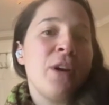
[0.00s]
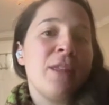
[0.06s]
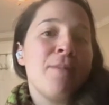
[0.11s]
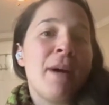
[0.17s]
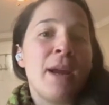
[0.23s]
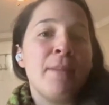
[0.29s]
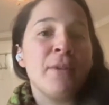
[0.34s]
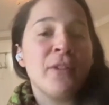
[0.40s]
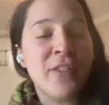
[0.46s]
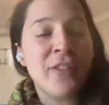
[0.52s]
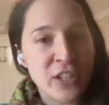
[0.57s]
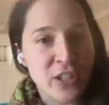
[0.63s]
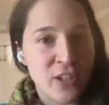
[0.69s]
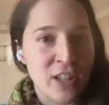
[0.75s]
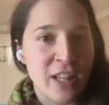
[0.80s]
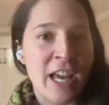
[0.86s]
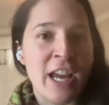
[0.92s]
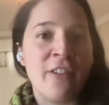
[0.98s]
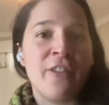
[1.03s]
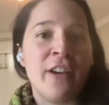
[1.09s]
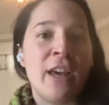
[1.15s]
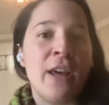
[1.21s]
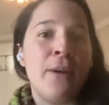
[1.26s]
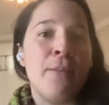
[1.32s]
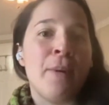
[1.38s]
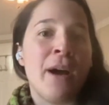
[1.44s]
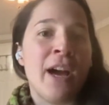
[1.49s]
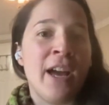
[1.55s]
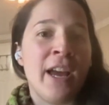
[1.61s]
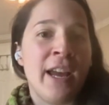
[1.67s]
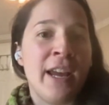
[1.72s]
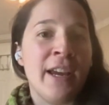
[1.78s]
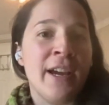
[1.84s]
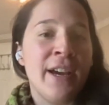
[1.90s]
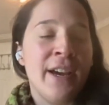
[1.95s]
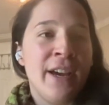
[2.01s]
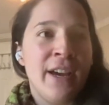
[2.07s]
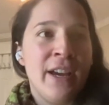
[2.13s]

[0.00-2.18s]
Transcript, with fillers: with my professional life and my